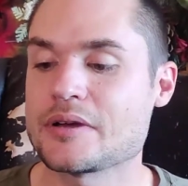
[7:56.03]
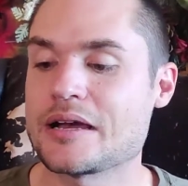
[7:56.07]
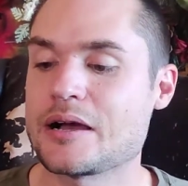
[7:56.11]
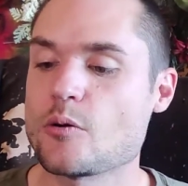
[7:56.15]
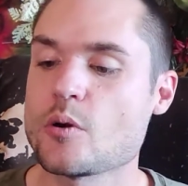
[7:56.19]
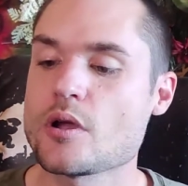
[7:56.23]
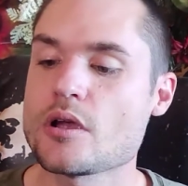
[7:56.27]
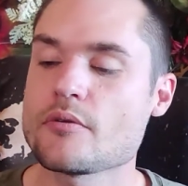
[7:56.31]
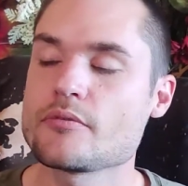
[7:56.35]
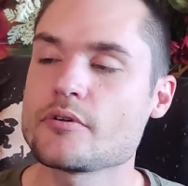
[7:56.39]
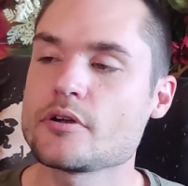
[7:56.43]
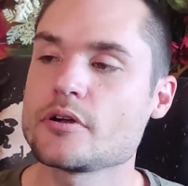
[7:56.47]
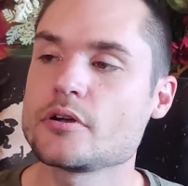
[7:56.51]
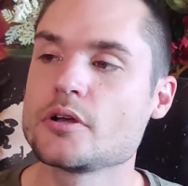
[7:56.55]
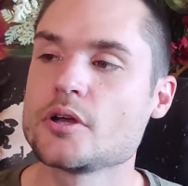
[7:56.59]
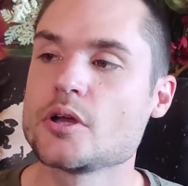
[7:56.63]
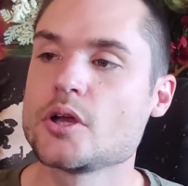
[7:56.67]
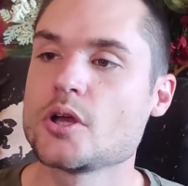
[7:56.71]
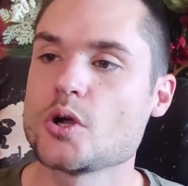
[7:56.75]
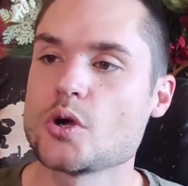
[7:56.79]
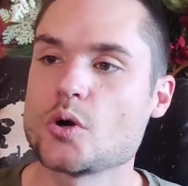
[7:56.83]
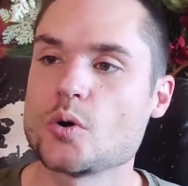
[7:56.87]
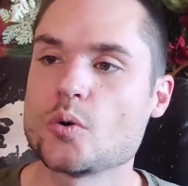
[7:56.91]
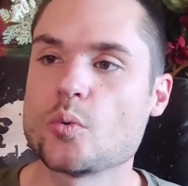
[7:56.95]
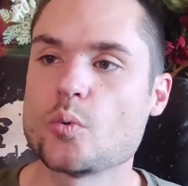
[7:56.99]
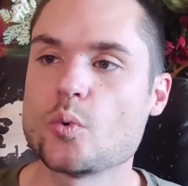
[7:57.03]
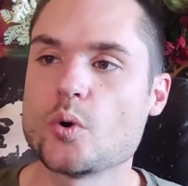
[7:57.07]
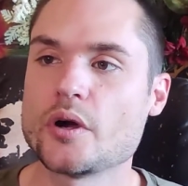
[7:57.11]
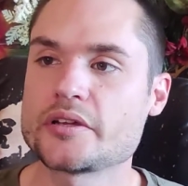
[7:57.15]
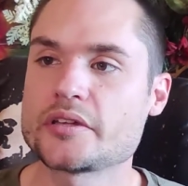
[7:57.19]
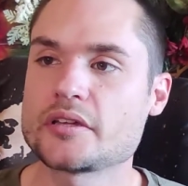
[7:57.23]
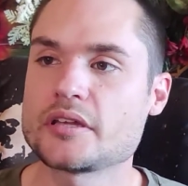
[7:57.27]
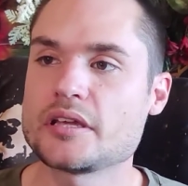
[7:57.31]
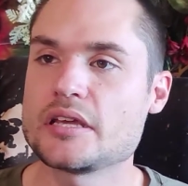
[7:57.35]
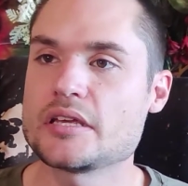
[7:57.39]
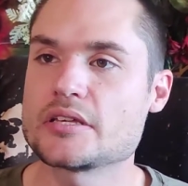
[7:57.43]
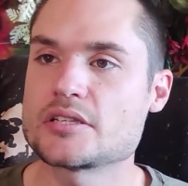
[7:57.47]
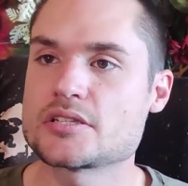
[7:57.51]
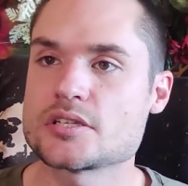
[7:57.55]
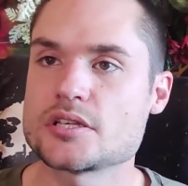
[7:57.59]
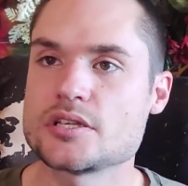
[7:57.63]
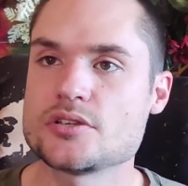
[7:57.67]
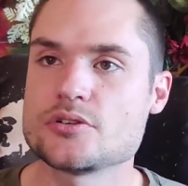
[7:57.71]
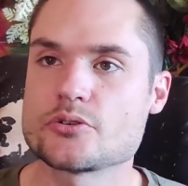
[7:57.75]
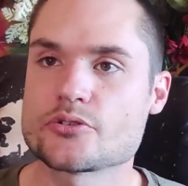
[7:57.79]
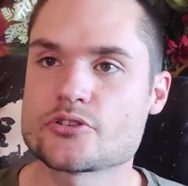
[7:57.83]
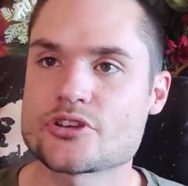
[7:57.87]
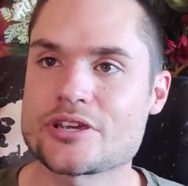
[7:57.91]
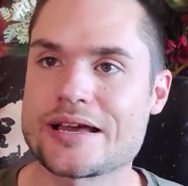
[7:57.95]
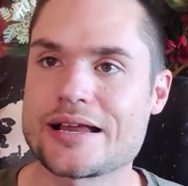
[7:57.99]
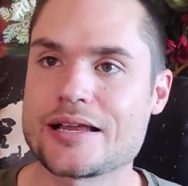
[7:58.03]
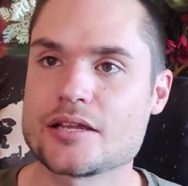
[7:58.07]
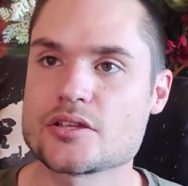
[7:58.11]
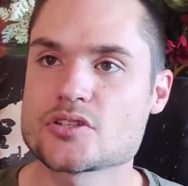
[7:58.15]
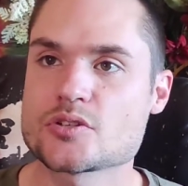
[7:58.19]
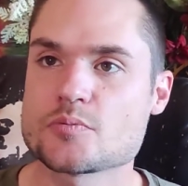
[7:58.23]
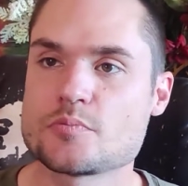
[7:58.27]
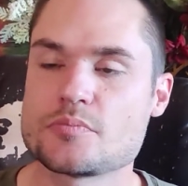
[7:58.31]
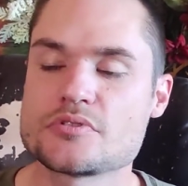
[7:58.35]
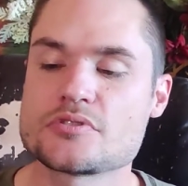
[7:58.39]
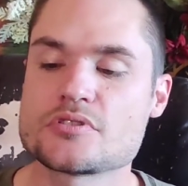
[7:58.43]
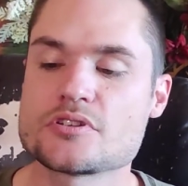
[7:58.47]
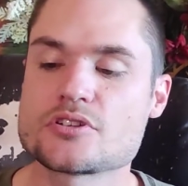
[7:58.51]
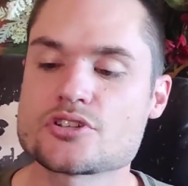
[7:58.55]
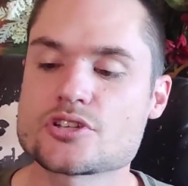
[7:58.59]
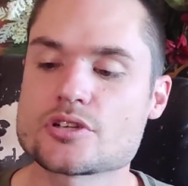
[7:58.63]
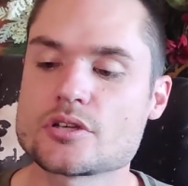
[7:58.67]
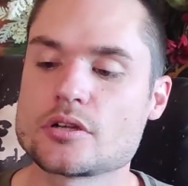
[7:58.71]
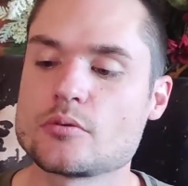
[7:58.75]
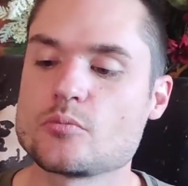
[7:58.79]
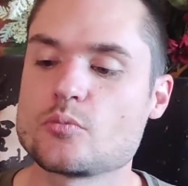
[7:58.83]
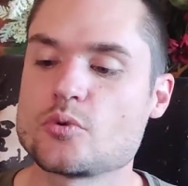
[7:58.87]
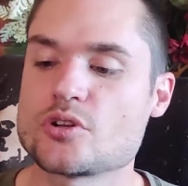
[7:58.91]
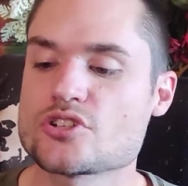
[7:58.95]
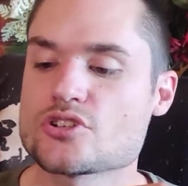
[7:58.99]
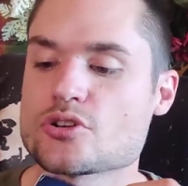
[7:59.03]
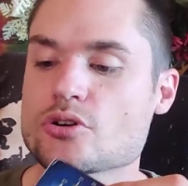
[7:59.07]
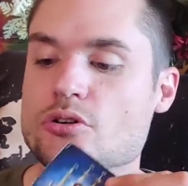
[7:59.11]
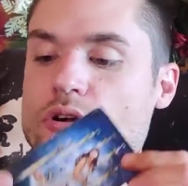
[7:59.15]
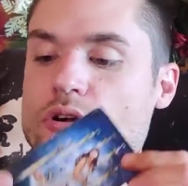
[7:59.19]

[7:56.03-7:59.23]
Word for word: However, what is in your challenge position, which